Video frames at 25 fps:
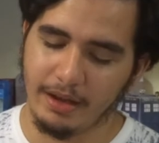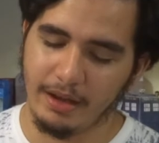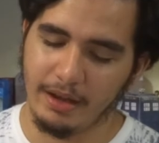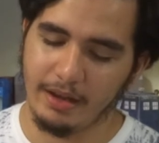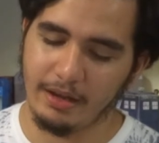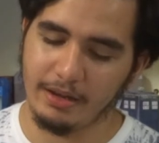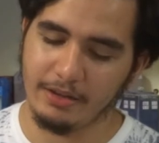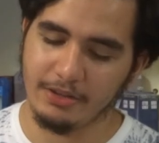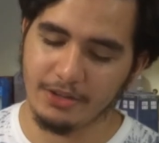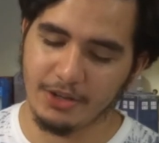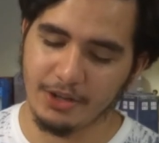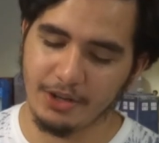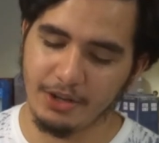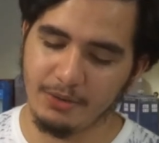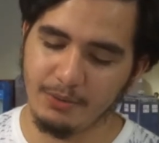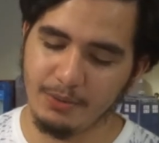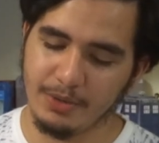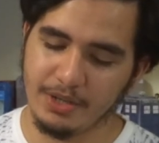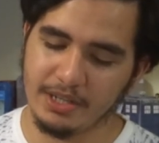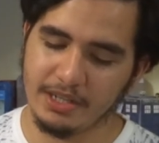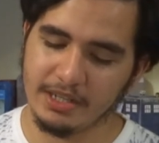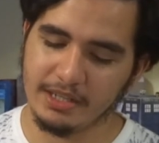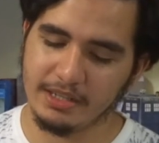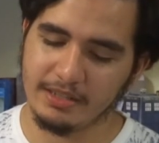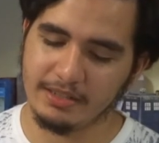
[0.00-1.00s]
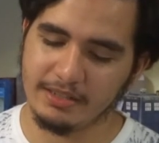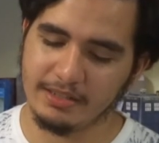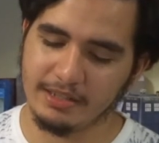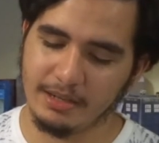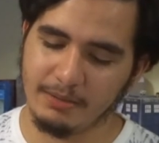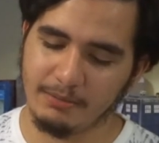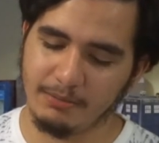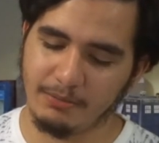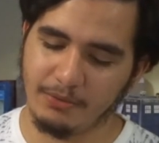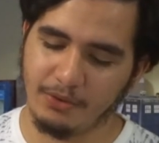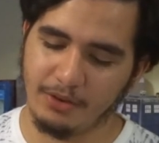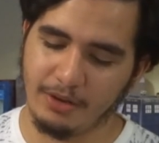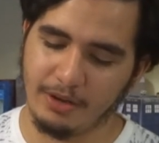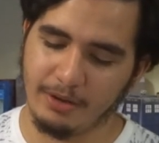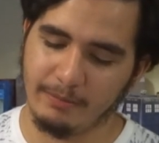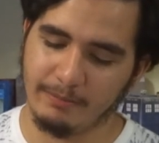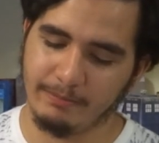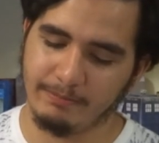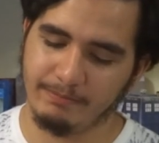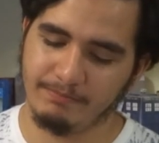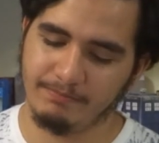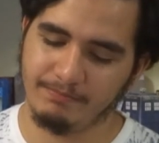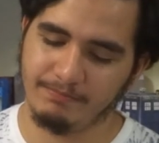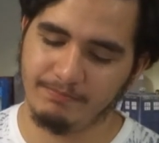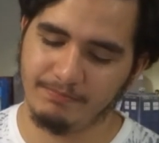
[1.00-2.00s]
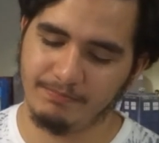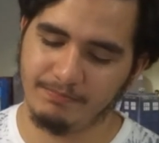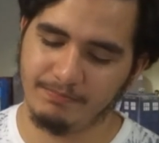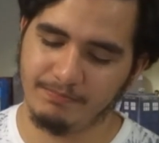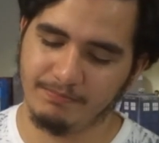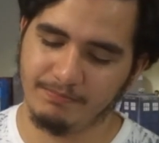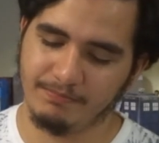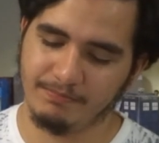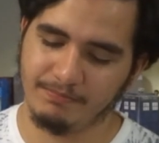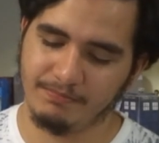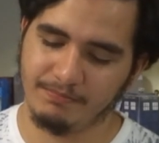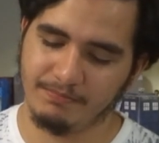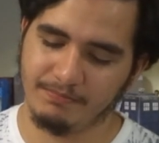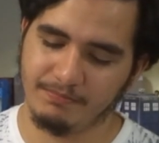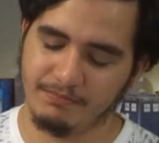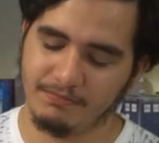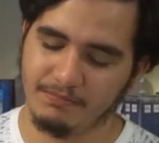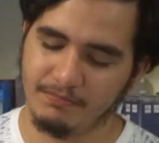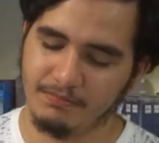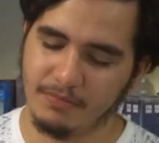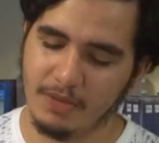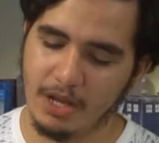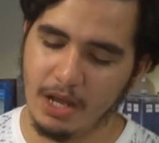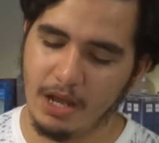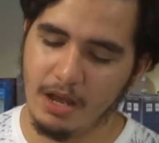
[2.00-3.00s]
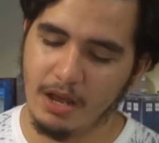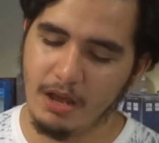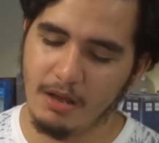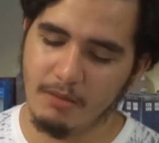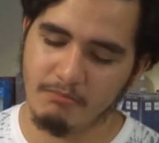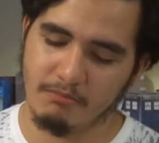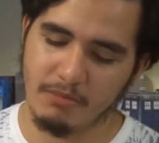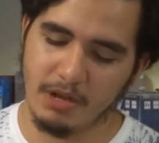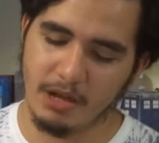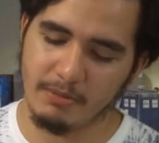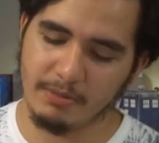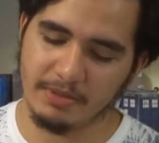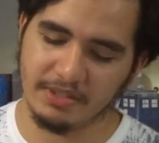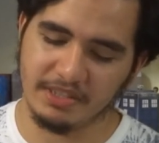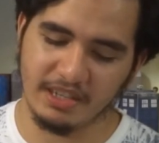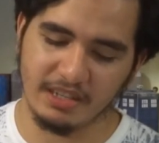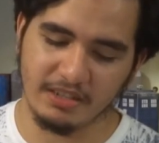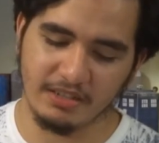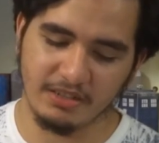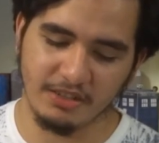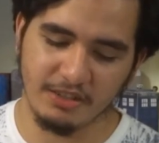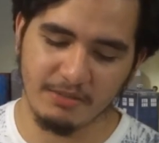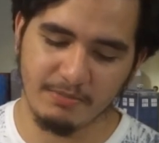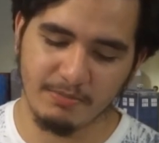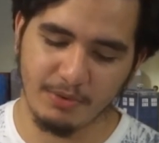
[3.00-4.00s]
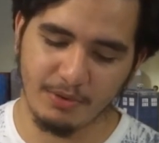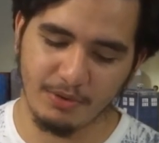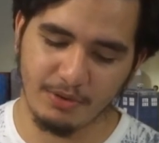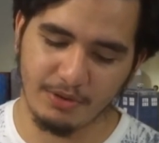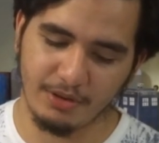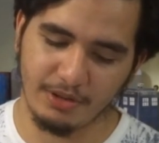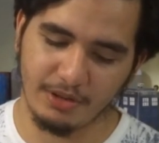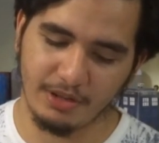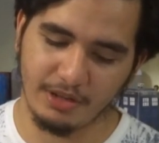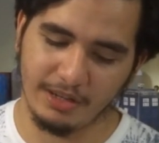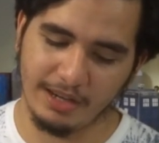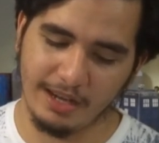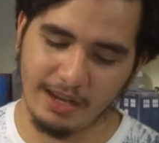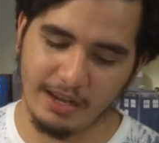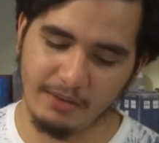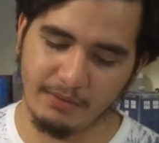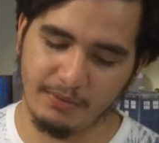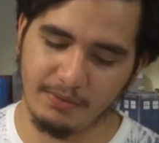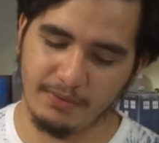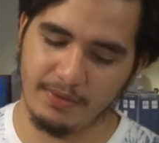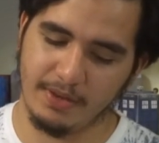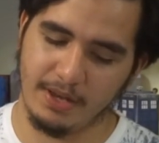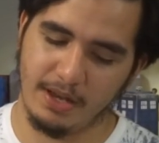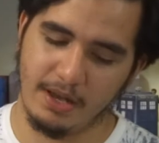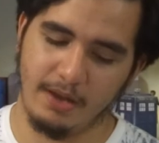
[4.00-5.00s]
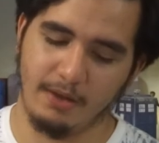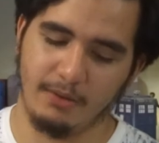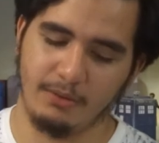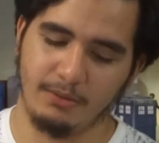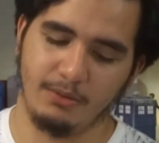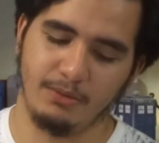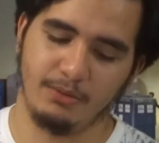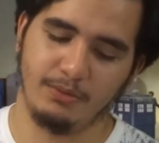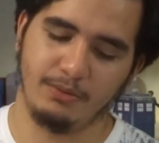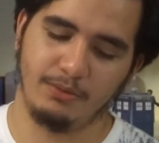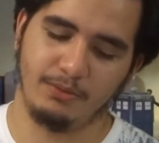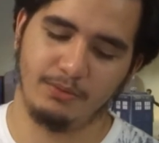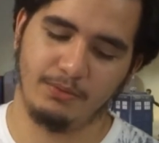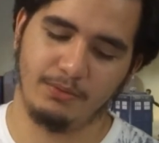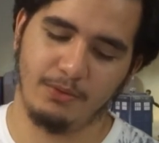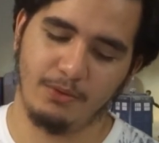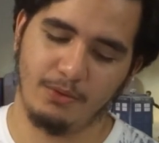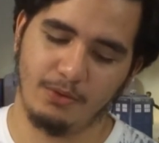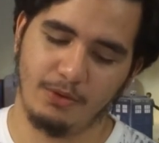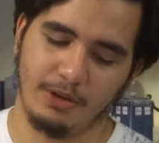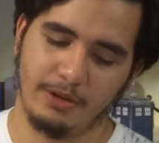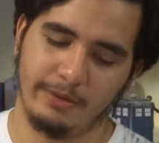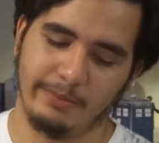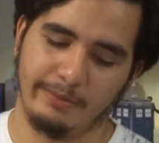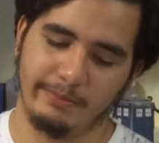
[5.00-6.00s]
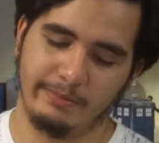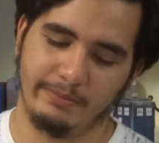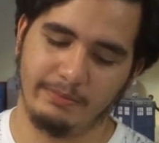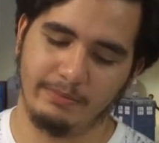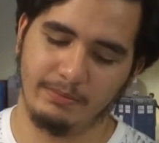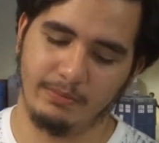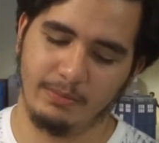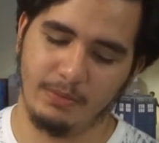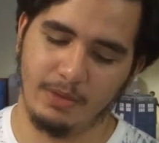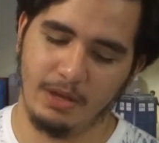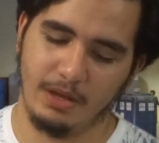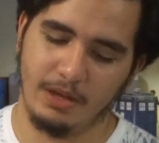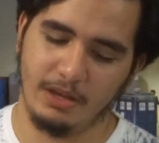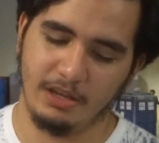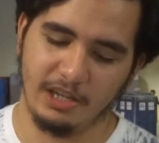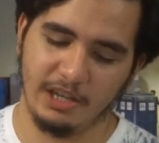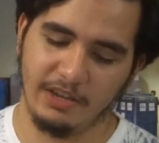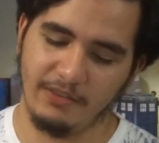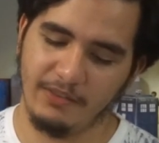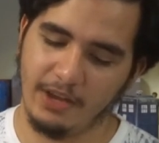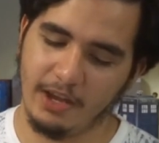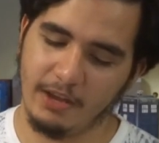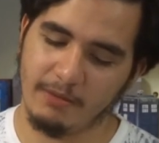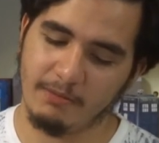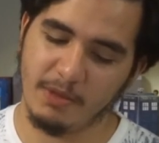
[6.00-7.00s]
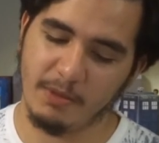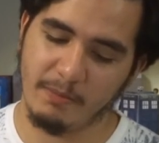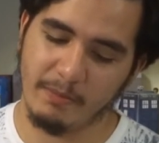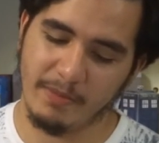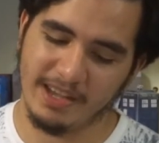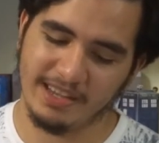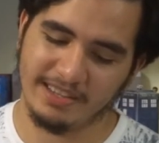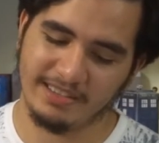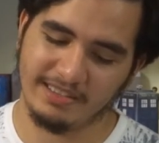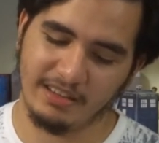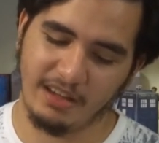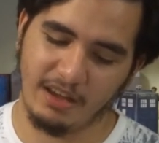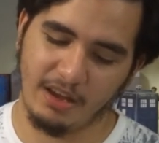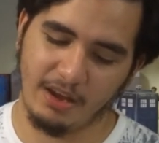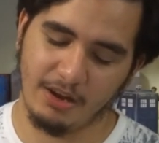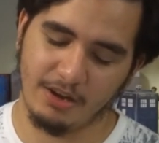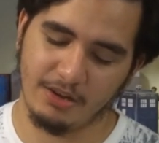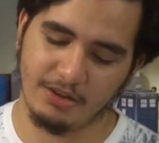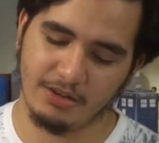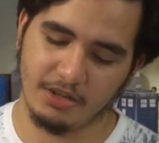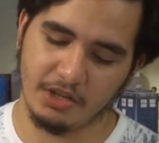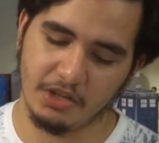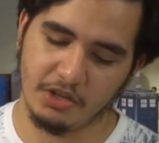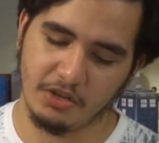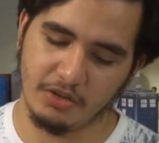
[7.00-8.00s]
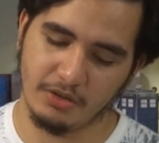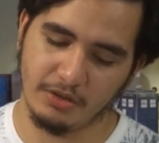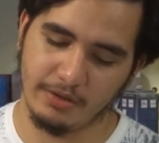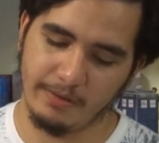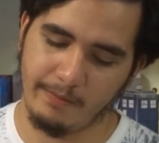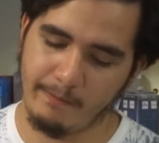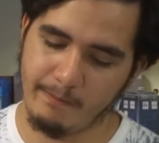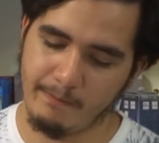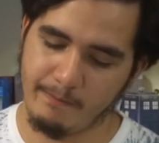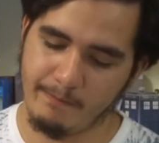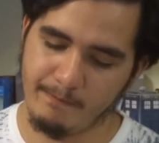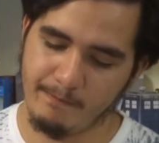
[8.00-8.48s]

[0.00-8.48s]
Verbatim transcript: And in turn, we did the same for him. Mom essentially poured her life out for him, giving him the best care she could.